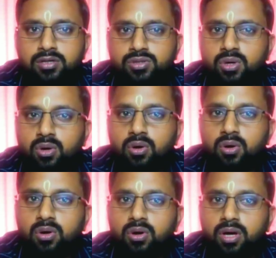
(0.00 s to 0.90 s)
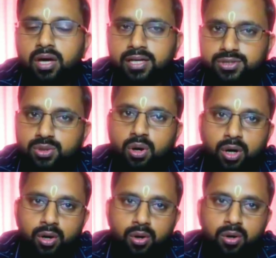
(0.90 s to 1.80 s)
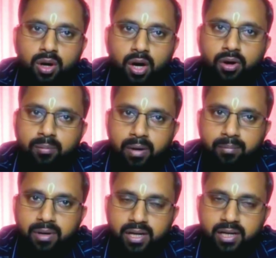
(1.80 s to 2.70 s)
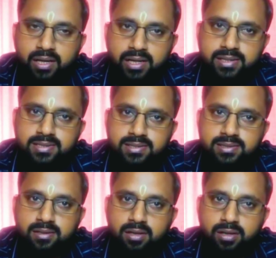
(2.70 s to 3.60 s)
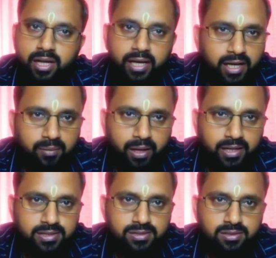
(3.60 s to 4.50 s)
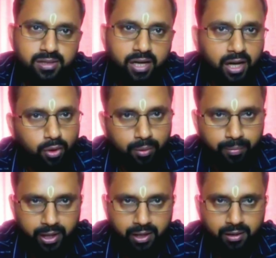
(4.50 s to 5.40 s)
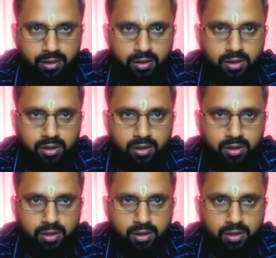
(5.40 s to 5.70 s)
So as you all know, our memory is taking place in our brain.